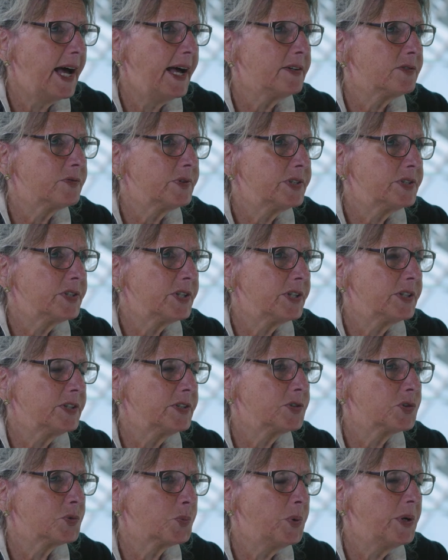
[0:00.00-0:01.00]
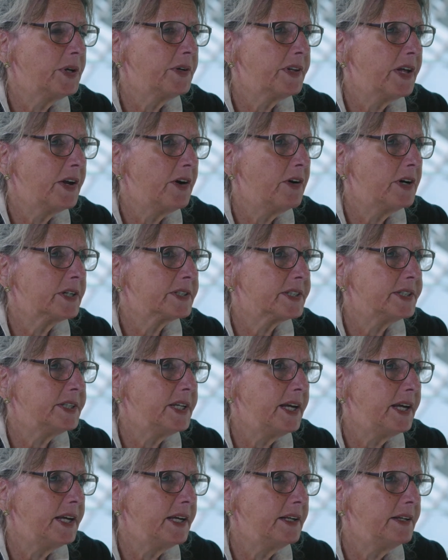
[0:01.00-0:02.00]
and returns where they are
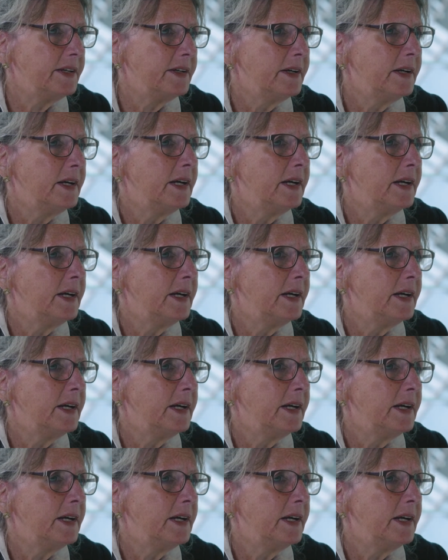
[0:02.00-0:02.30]
today,